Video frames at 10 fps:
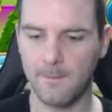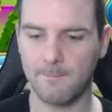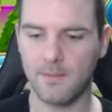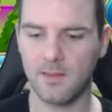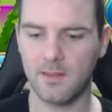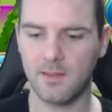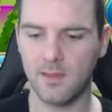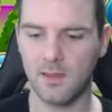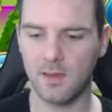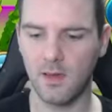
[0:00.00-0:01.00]
But let's
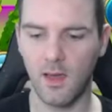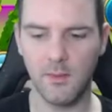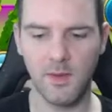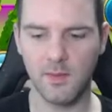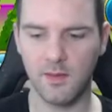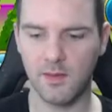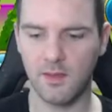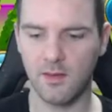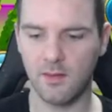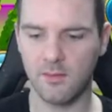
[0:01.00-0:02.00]
see. I might be able to get
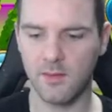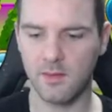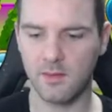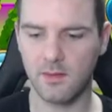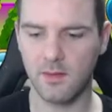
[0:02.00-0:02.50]
all of these.